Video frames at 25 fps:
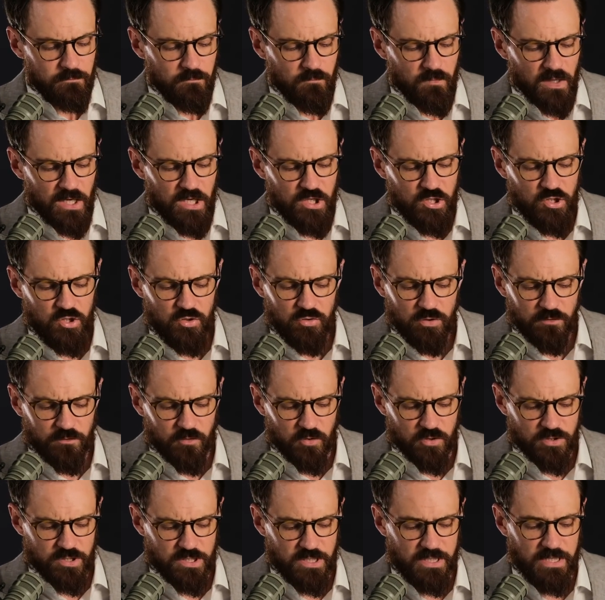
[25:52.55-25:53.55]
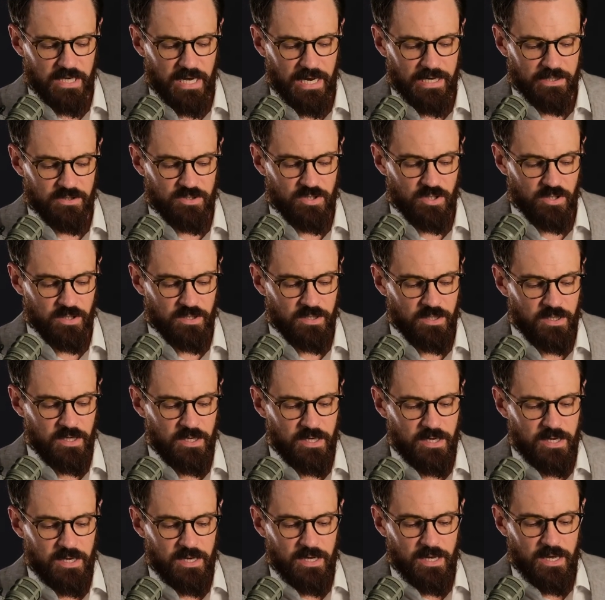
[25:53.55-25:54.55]
in university, I took
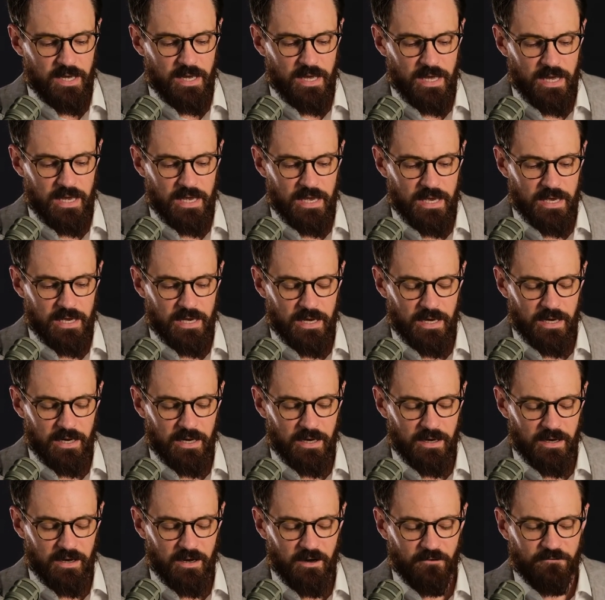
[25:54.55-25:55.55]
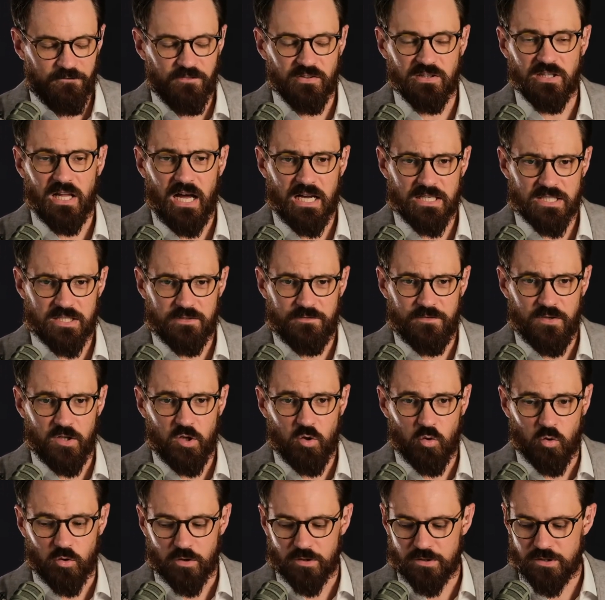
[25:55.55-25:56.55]
a philosophy
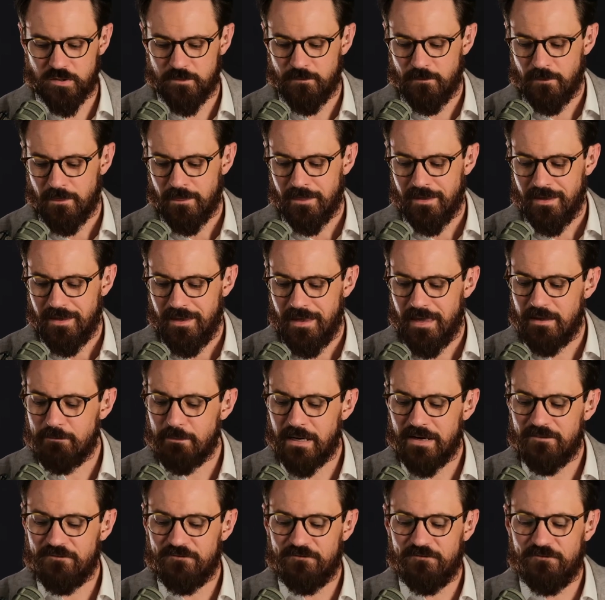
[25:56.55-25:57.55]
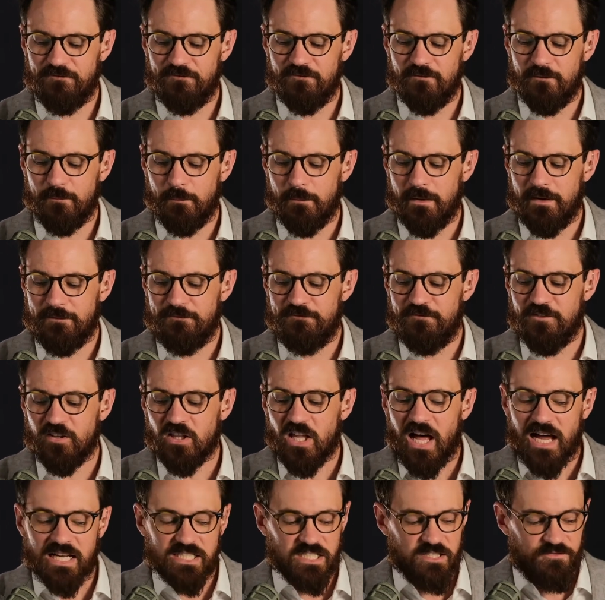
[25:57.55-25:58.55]
course, and my
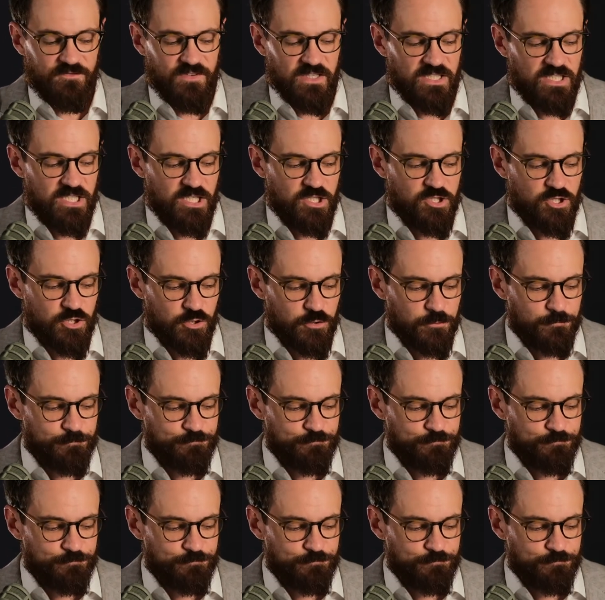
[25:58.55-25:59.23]
philosophy teacher,